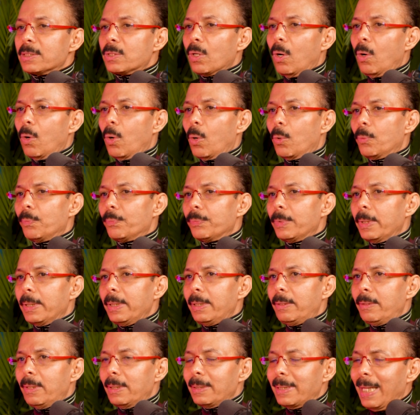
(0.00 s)
So
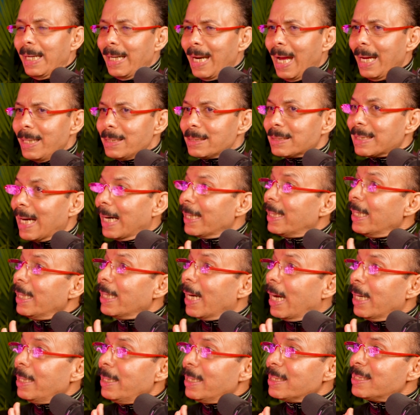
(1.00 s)
then I
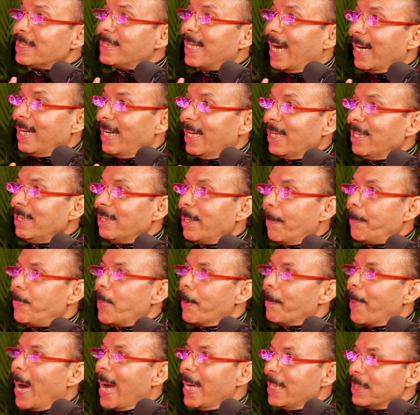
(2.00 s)
started understanding the
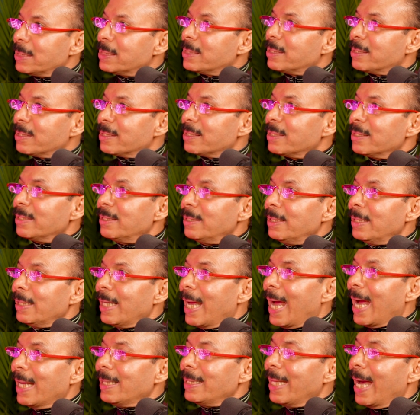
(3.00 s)
premise
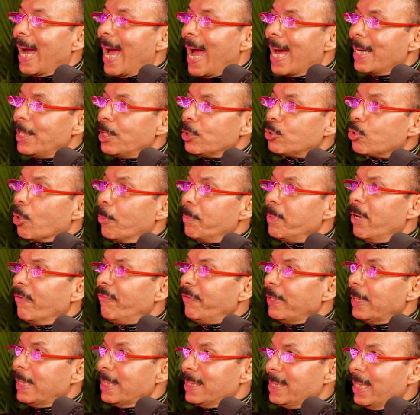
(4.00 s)
and the
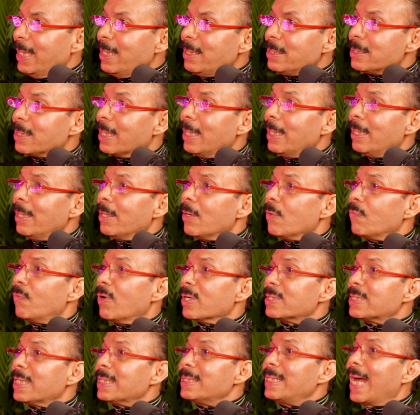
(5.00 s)
anatomy of a disease
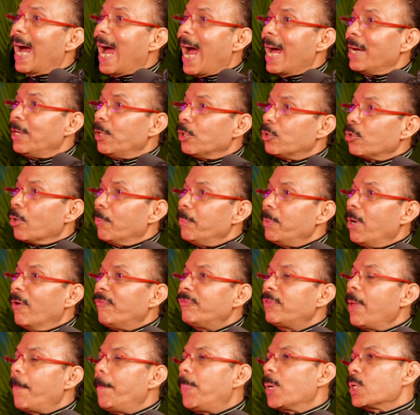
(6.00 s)
versus the
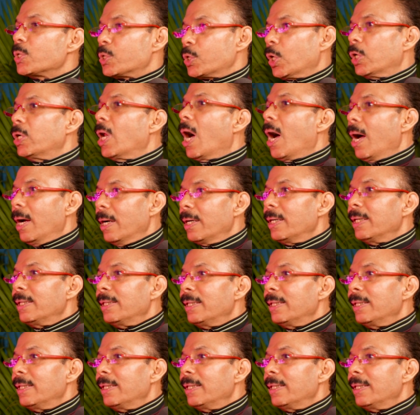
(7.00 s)
anatomy of the persona.